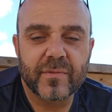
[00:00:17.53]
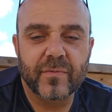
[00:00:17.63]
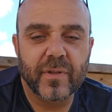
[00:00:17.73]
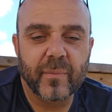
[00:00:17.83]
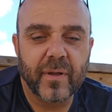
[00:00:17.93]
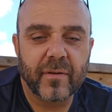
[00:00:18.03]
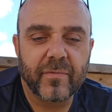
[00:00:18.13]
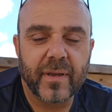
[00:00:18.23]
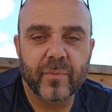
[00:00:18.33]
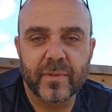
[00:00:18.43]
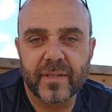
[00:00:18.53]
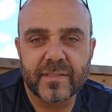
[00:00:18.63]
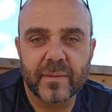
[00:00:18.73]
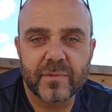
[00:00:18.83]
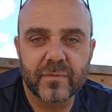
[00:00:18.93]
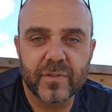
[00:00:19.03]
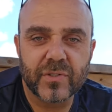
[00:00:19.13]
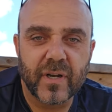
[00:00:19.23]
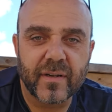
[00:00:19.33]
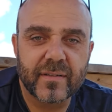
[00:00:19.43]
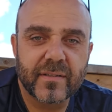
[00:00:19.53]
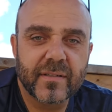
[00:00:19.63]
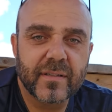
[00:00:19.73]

fully modified with the exception of the shocks.